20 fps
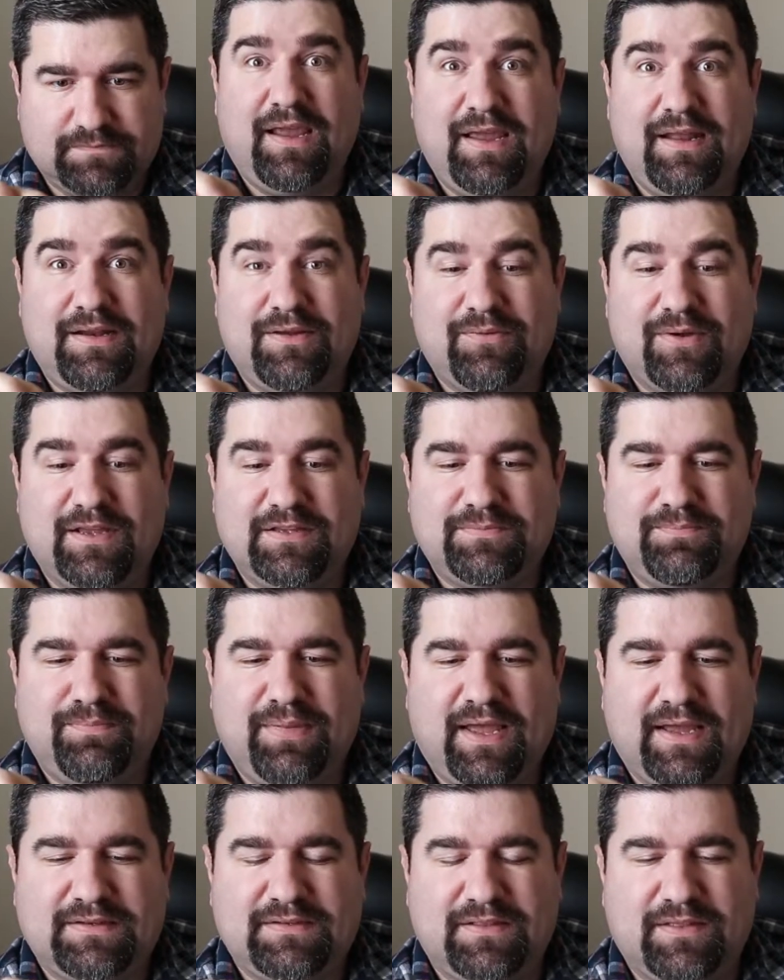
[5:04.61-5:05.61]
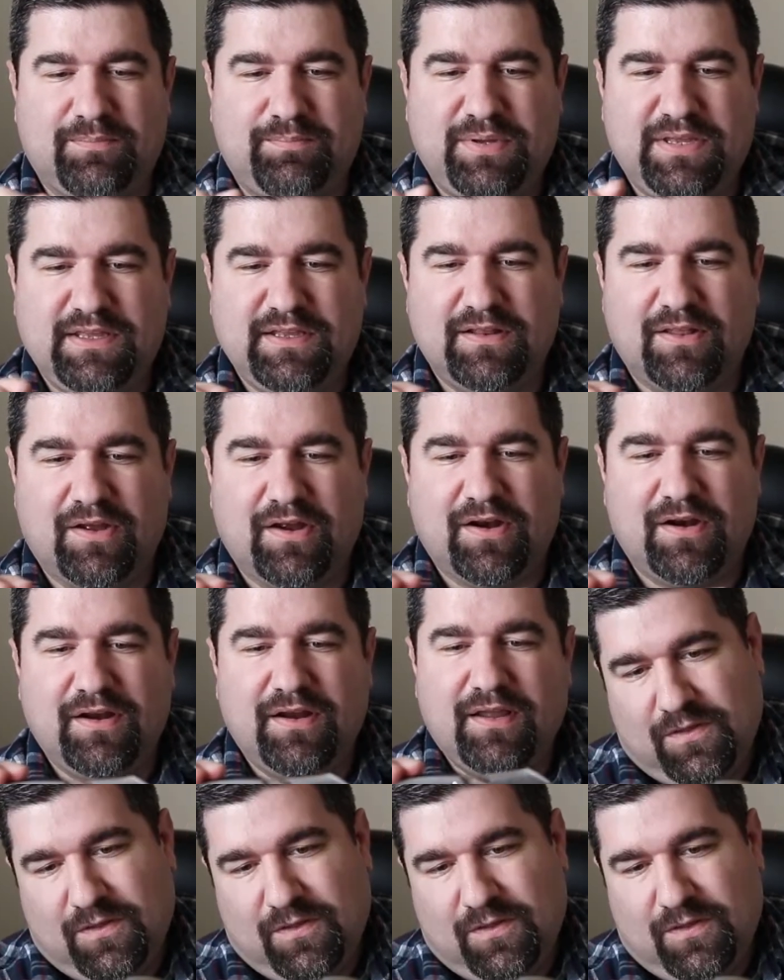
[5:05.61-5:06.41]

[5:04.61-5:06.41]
Anyways, back to the Pilar.